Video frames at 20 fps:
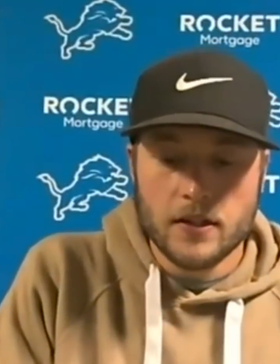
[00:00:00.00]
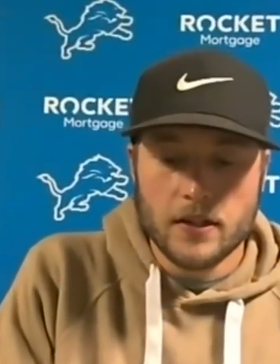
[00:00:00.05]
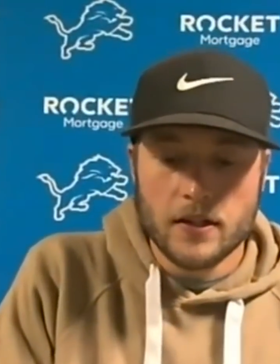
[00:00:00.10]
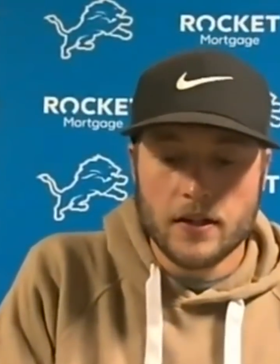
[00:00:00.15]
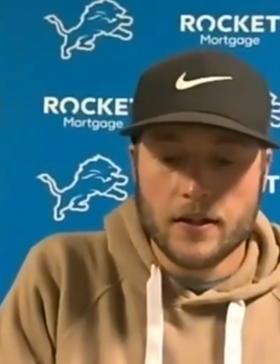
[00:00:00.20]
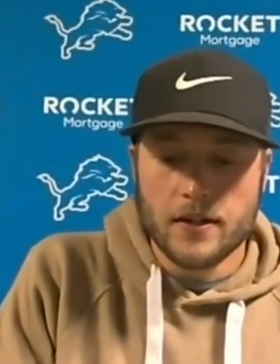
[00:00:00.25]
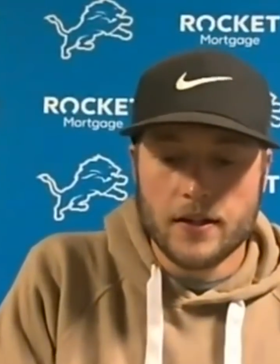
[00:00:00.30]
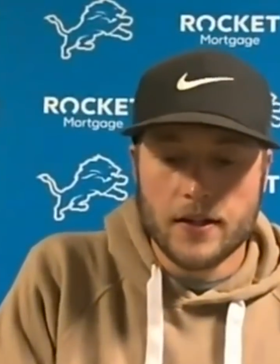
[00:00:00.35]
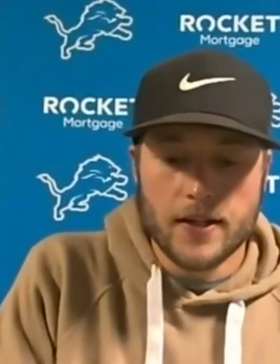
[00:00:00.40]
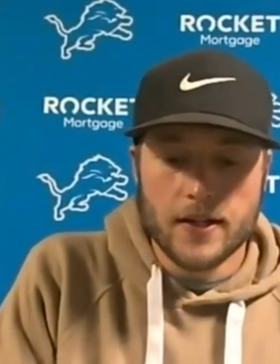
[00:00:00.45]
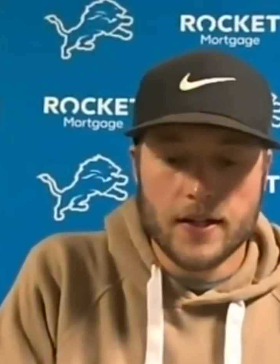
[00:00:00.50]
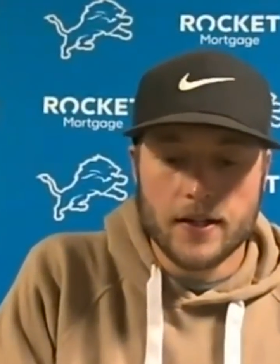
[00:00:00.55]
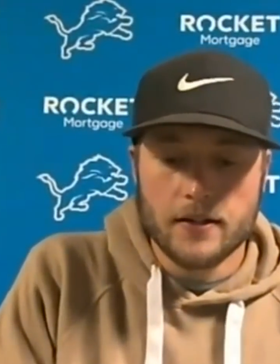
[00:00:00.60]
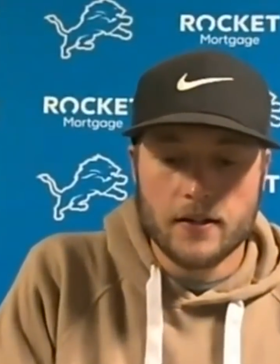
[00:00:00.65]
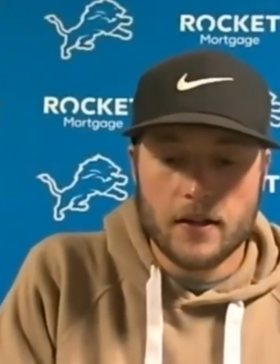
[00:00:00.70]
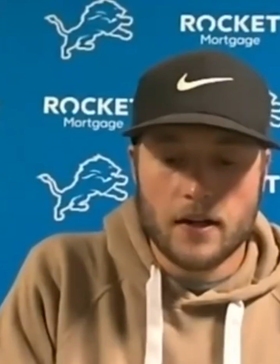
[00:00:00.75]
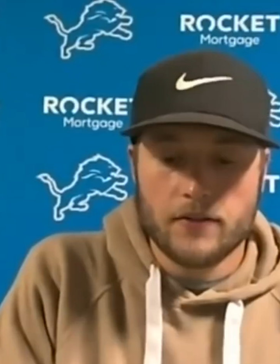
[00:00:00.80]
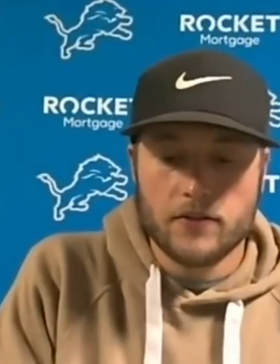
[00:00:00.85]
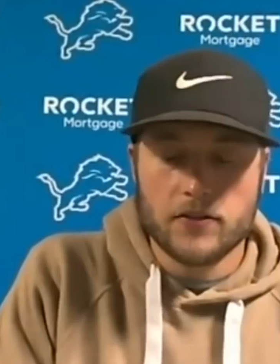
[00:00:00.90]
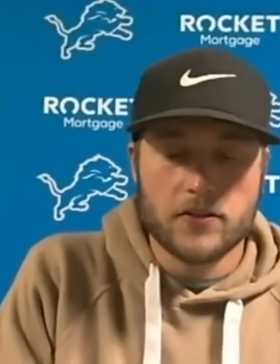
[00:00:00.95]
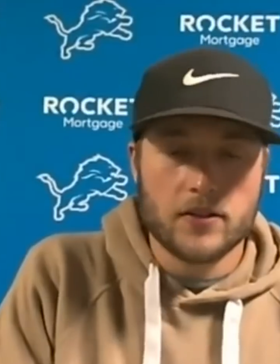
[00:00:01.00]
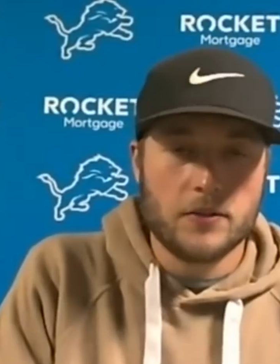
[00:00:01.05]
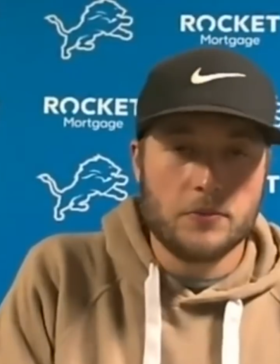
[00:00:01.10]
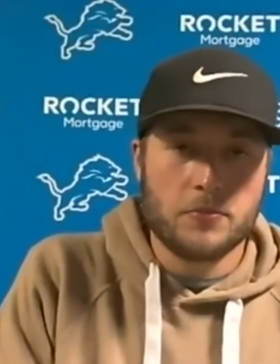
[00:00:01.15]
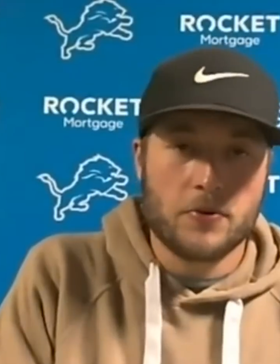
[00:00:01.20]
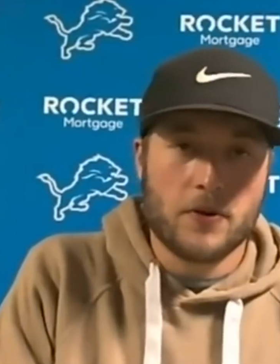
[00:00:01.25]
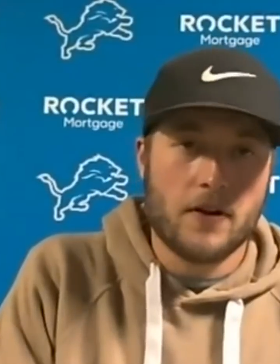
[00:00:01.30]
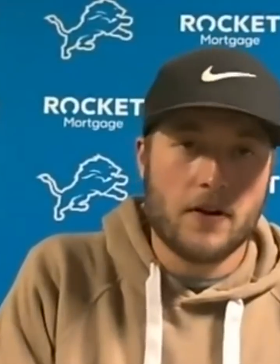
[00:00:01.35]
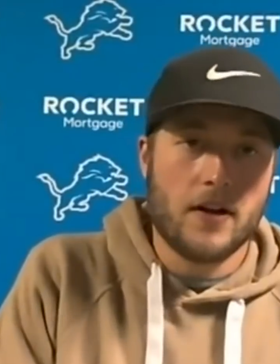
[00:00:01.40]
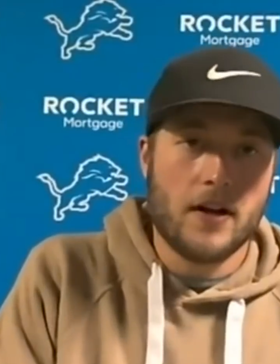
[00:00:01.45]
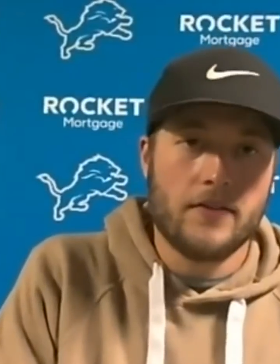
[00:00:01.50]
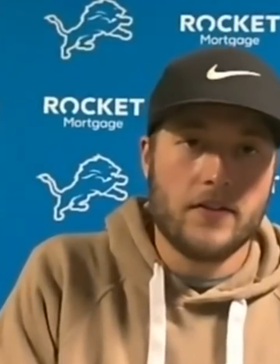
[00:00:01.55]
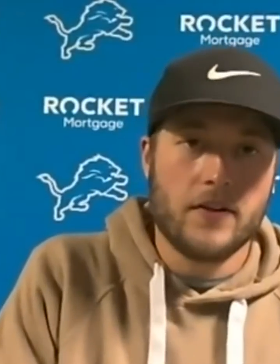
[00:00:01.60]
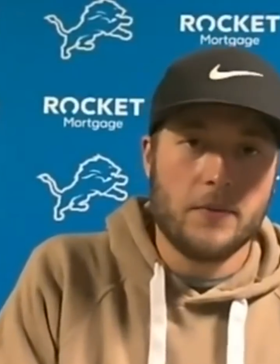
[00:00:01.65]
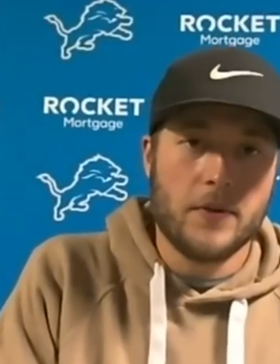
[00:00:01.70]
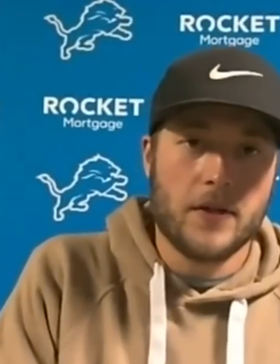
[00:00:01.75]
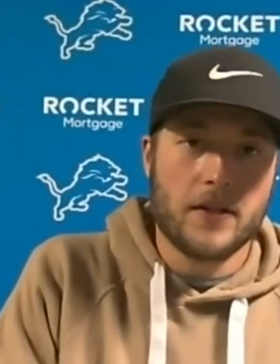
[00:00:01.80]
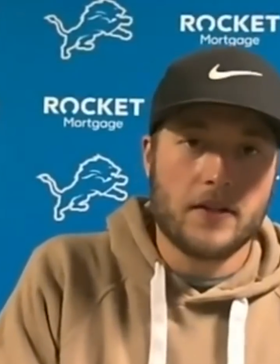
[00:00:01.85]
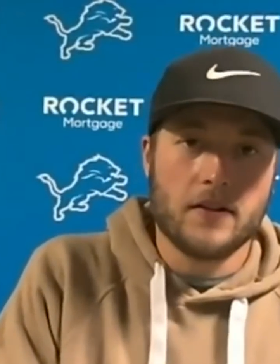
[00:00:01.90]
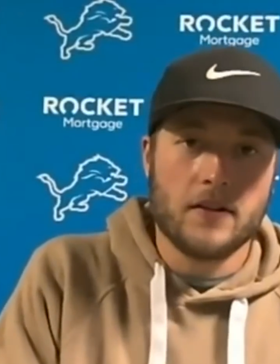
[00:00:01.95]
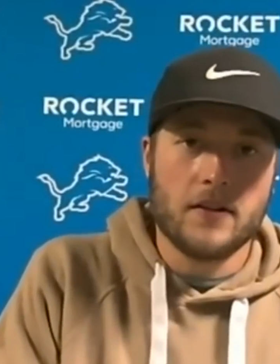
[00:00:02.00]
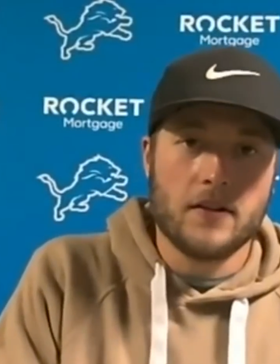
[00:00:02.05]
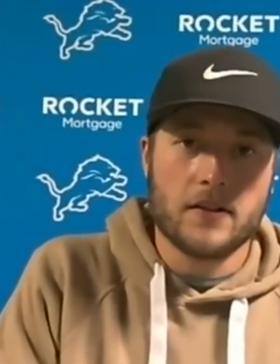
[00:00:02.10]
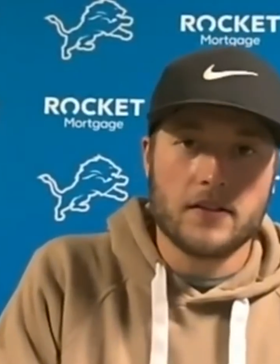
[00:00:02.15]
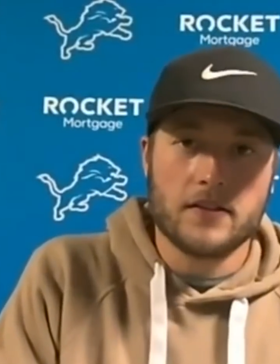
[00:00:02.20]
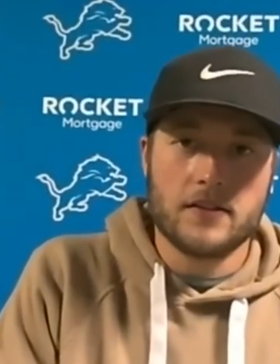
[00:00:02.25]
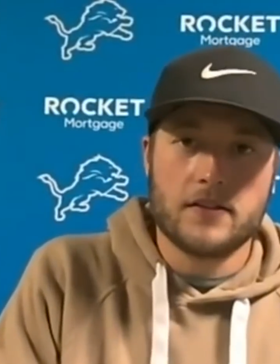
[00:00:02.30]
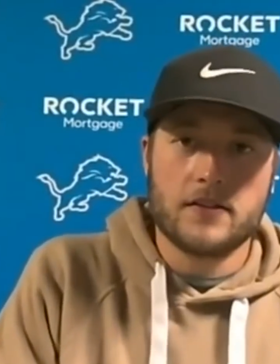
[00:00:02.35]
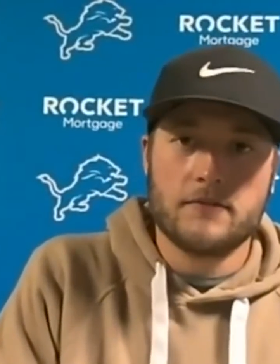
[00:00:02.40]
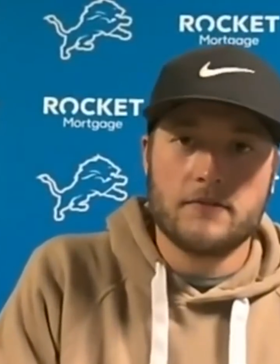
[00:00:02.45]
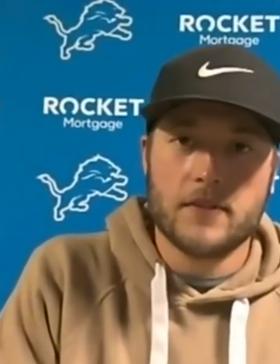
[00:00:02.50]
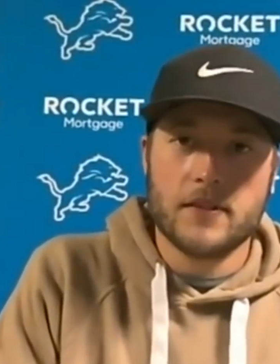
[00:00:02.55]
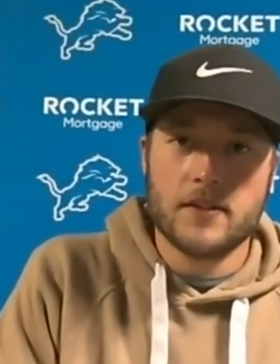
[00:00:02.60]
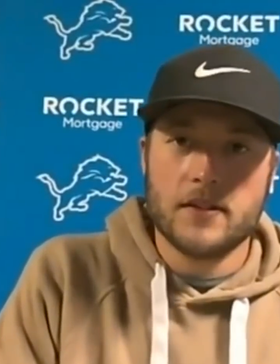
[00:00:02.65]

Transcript: And uh, obviously, Prater having to make the longest